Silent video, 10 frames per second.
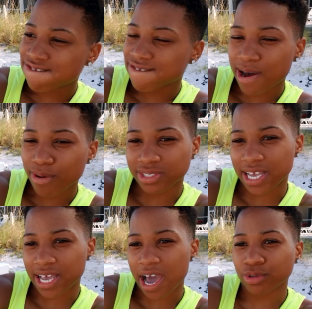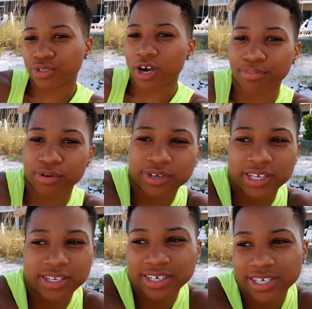that was that. I was
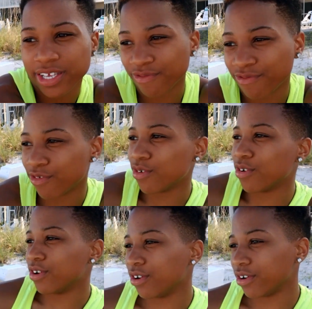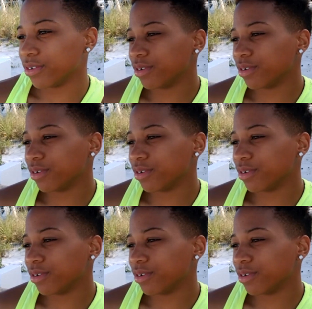heartbroken again for